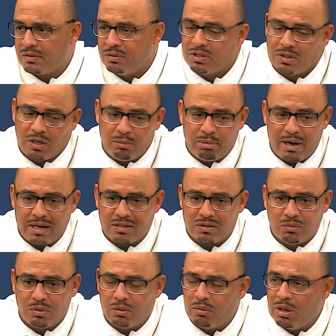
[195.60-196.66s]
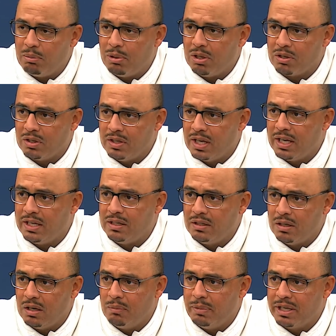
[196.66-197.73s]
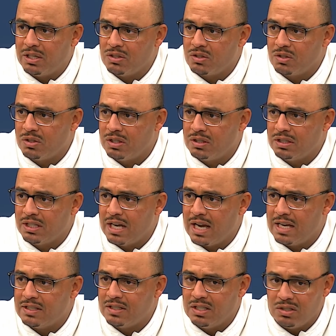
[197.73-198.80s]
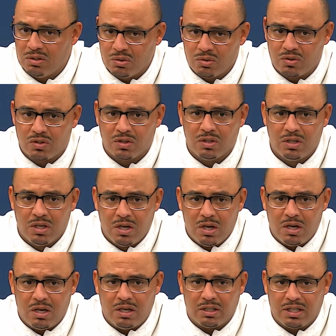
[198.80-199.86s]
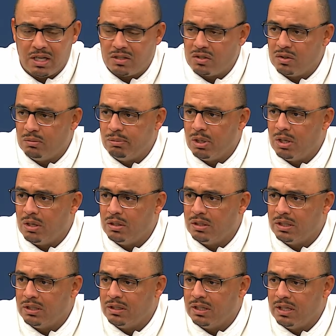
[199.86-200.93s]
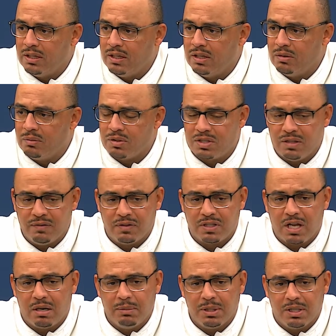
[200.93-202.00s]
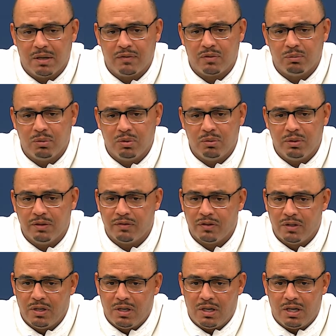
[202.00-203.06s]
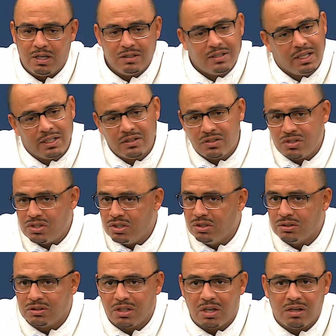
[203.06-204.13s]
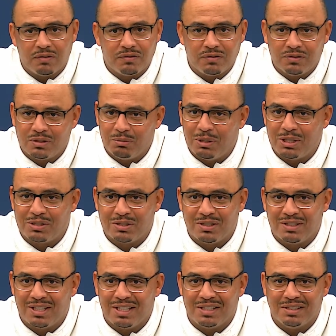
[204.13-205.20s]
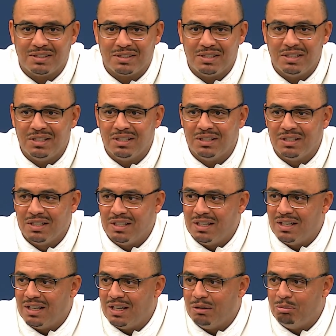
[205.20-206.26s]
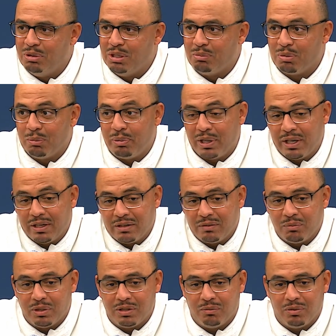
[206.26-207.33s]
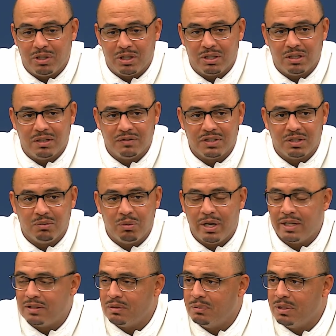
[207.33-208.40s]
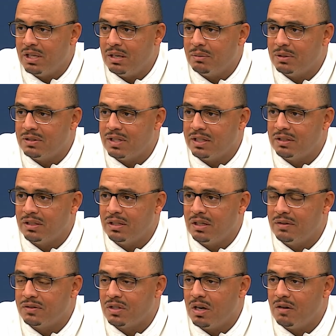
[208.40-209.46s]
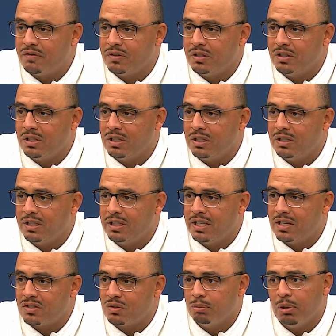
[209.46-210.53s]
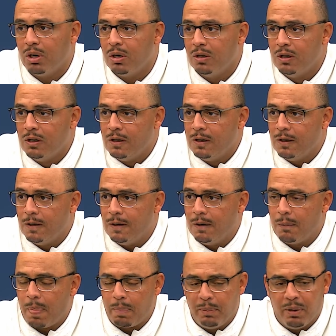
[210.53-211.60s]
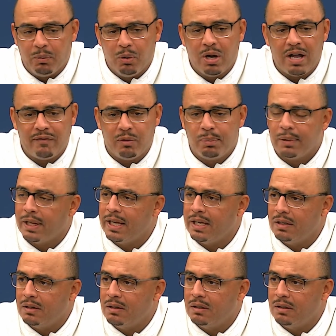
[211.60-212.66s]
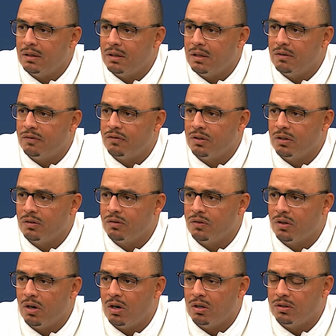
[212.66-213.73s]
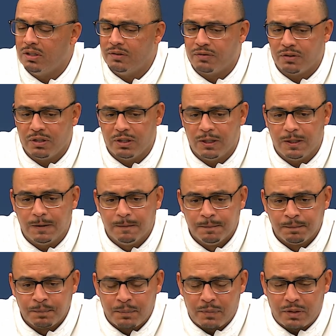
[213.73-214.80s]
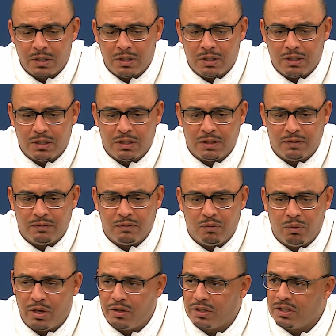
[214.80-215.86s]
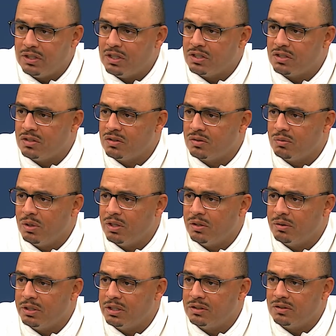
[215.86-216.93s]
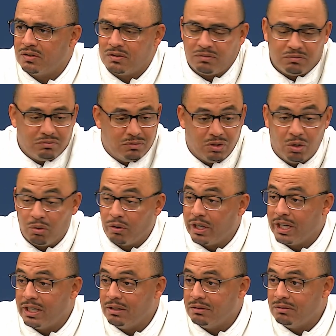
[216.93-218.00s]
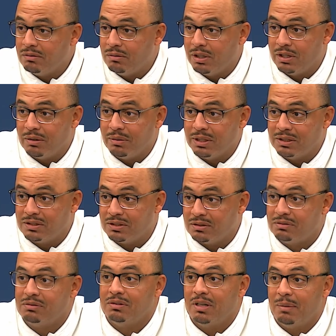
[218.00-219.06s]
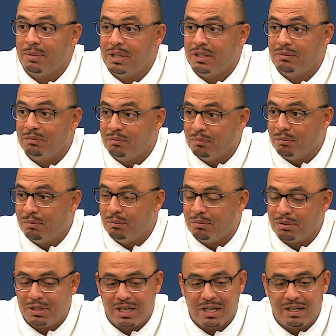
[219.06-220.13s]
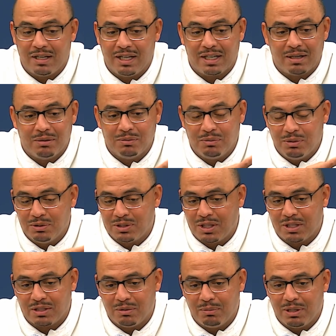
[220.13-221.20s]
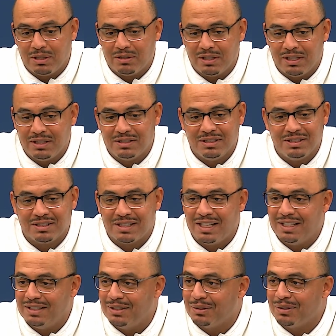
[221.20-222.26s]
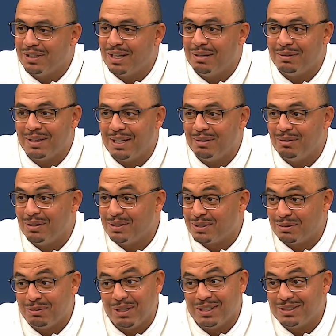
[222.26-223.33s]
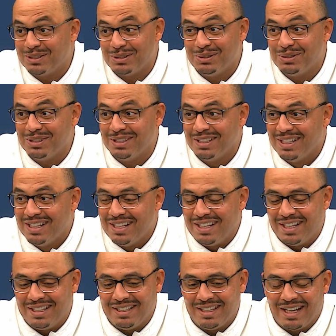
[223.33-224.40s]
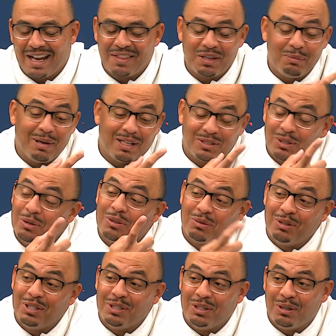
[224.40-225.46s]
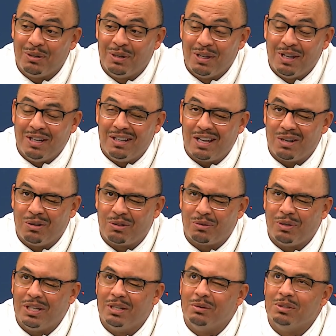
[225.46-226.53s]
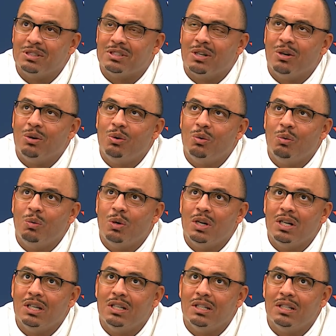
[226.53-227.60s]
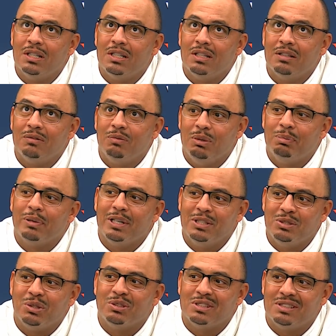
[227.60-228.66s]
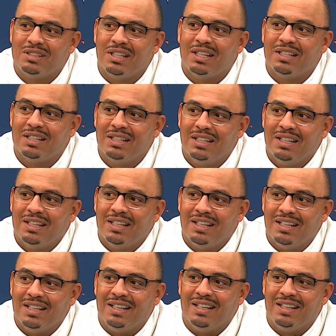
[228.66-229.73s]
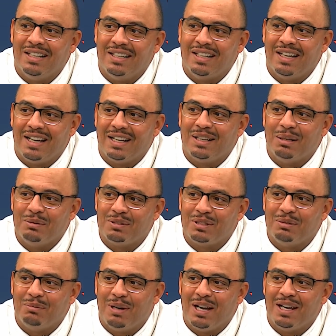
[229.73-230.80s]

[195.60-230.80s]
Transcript: started practicing with a wet ball today, making sure that the guys get used to catching the ball, and then the receivers got to be comfortable with taking the shields off to make sure that they can see, and being prepared with when their gloves get wet to being able to take the gloves off and catch the ball. But we'll have a plan for all different weather conditions, whether it's no rain, whether it's, I mean, kind of like we were talking about the NC State Notre Dame game where it's a monsoon. And I think back to 03, you know, not 03, it was 01. We played Georgia Tech at Clemson.